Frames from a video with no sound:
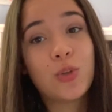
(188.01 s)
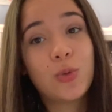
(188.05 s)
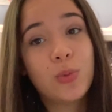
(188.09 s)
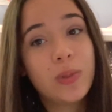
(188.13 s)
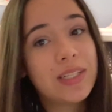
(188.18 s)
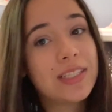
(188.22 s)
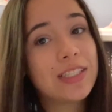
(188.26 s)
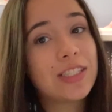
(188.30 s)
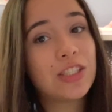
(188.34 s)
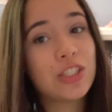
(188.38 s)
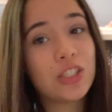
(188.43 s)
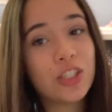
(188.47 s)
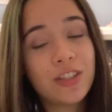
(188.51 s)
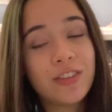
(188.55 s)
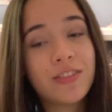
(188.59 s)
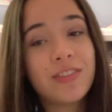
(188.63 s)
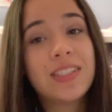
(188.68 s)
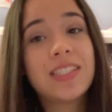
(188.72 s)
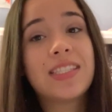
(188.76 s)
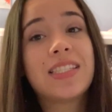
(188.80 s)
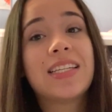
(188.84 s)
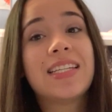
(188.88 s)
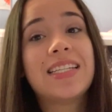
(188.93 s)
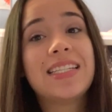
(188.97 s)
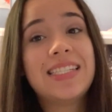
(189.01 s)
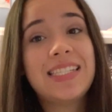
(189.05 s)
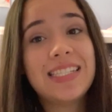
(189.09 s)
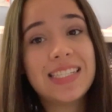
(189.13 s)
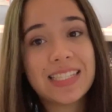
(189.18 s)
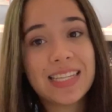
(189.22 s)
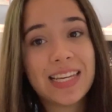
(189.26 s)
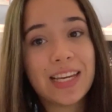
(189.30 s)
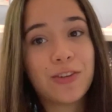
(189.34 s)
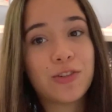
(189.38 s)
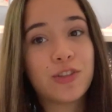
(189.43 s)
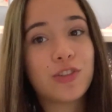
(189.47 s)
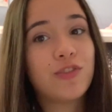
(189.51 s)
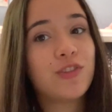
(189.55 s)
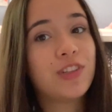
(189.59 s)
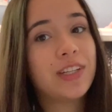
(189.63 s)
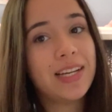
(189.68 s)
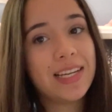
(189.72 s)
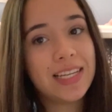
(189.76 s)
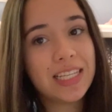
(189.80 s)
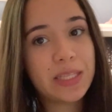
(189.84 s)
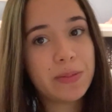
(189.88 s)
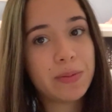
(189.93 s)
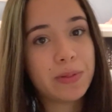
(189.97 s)
quick service discounts for
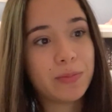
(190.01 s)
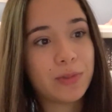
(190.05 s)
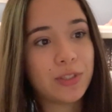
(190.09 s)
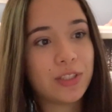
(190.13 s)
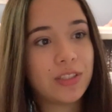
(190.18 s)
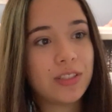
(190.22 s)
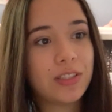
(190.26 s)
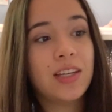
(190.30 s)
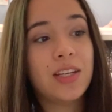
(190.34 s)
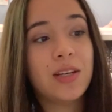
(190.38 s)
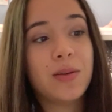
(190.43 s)
cast members.